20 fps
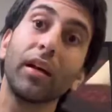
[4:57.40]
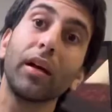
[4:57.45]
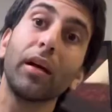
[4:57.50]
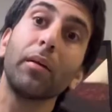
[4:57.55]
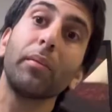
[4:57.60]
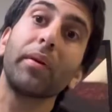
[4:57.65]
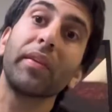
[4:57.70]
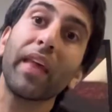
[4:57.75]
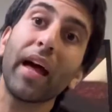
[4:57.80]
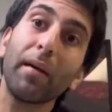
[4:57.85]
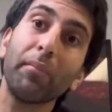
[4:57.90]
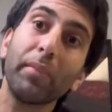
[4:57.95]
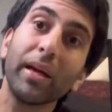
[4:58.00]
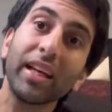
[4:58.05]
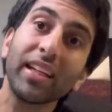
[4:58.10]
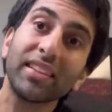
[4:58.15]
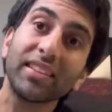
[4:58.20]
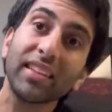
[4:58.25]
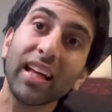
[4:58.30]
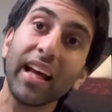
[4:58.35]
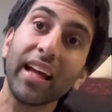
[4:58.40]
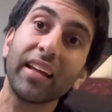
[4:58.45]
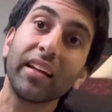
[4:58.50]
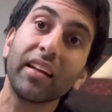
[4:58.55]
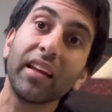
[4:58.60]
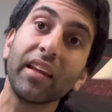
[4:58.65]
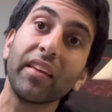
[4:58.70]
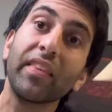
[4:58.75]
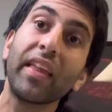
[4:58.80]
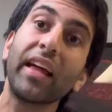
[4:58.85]
But that being
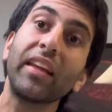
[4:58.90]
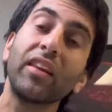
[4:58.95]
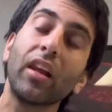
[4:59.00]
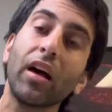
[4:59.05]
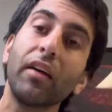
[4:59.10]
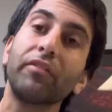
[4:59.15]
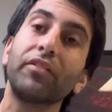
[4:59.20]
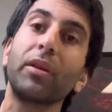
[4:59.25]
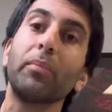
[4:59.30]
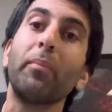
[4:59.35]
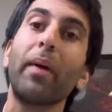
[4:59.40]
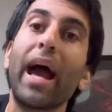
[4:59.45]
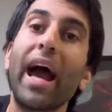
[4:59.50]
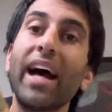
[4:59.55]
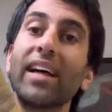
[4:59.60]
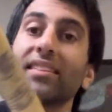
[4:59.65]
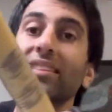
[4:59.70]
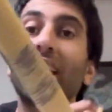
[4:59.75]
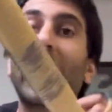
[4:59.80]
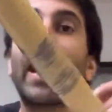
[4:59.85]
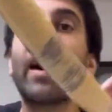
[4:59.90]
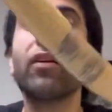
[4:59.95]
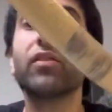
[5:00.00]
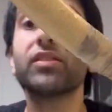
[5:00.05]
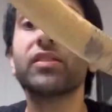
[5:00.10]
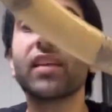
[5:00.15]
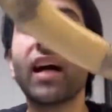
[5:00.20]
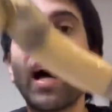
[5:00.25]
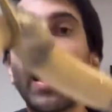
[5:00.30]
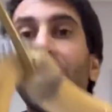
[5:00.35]
said, they love to bask
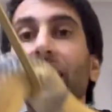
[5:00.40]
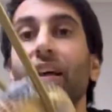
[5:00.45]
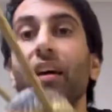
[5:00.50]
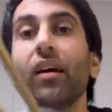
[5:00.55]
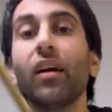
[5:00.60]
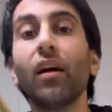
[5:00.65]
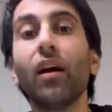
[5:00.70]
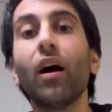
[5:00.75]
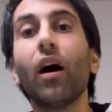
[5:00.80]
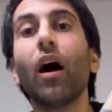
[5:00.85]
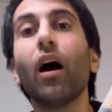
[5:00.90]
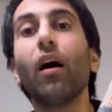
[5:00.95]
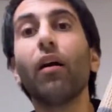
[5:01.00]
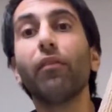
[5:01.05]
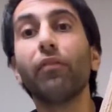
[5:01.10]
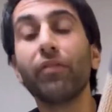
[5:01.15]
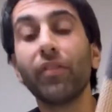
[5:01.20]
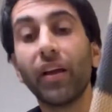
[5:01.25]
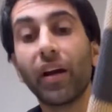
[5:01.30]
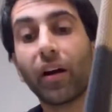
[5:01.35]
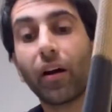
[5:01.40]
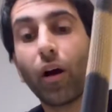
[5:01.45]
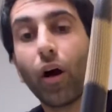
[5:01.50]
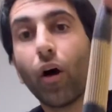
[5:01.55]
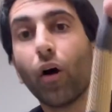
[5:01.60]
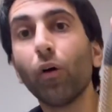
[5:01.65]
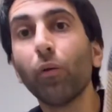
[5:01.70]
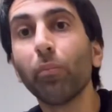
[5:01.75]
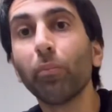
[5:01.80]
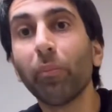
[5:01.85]
outside of their
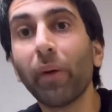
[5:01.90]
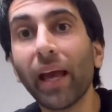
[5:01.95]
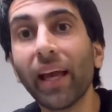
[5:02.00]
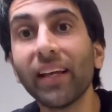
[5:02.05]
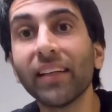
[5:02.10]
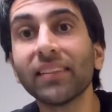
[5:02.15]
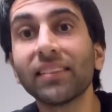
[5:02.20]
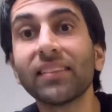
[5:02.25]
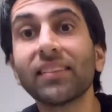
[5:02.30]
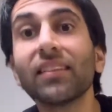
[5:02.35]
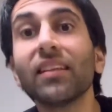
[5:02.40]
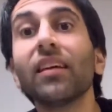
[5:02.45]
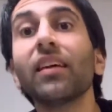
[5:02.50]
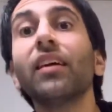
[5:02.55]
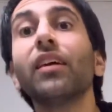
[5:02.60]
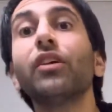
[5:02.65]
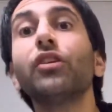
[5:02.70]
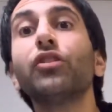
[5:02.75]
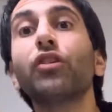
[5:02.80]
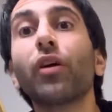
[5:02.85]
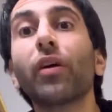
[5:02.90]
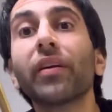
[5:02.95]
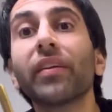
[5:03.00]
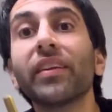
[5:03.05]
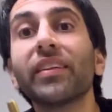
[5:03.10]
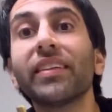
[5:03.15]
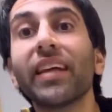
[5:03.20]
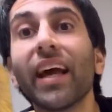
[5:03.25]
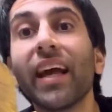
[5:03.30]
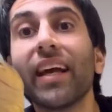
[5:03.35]
home base during the
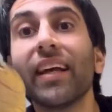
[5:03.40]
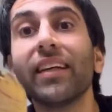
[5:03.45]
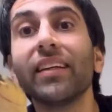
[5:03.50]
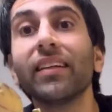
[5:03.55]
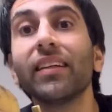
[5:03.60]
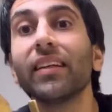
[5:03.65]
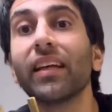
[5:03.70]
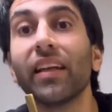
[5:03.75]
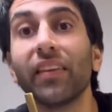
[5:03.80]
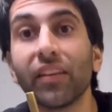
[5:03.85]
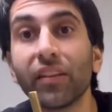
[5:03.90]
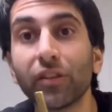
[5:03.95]
day in the